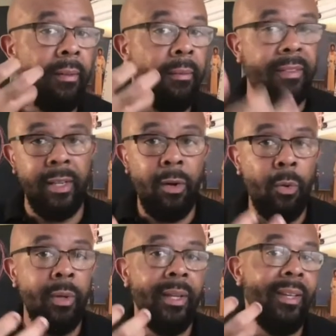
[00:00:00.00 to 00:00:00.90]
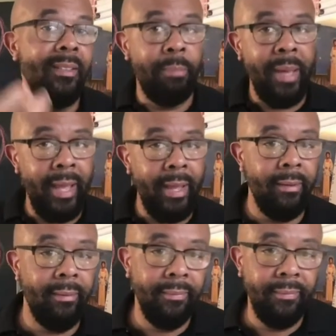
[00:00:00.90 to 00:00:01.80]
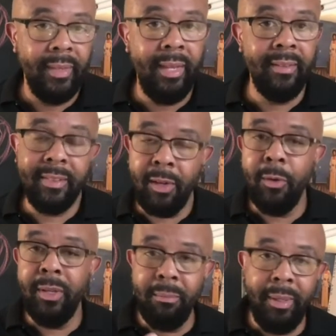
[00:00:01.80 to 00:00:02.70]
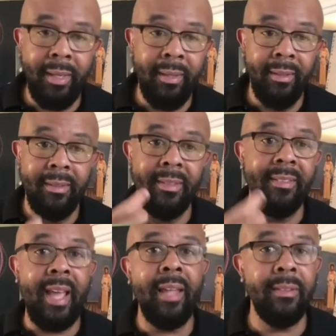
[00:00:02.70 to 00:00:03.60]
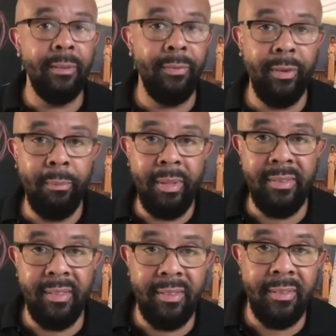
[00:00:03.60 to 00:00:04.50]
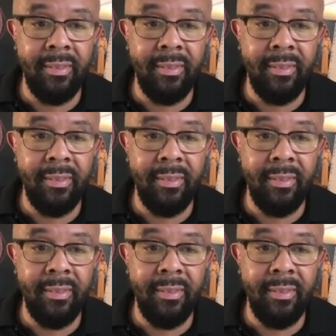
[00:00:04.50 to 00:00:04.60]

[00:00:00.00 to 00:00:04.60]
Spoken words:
slow is bad. And slow can be disaster for your business.